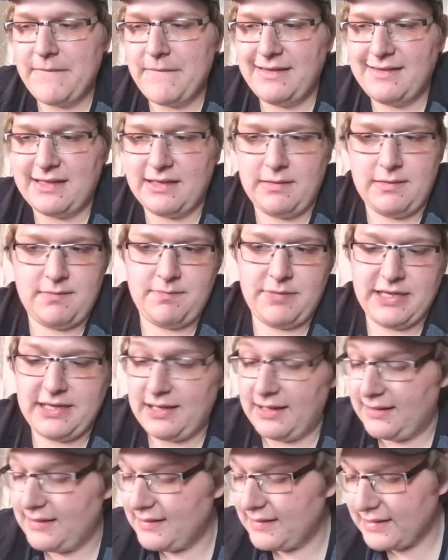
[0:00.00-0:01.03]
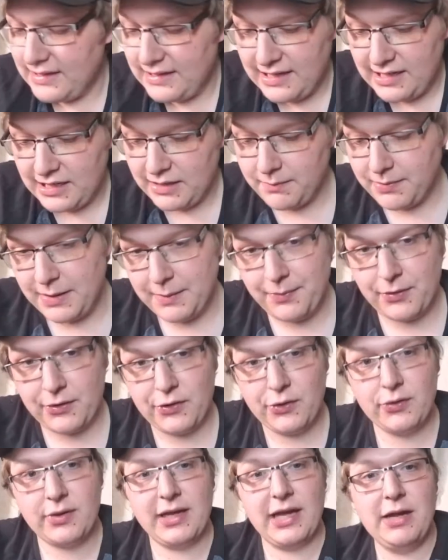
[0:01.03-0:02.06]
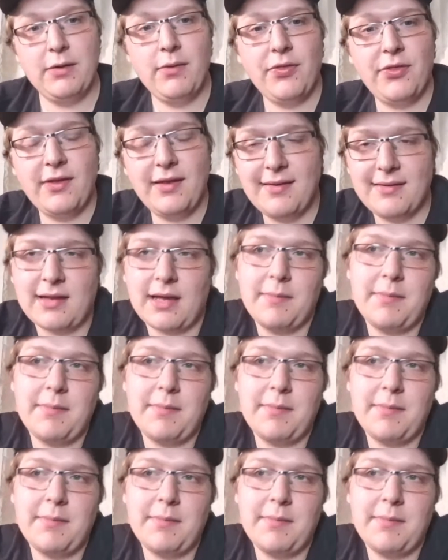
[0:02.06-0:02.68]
Is it because the Canadian people are okay with this?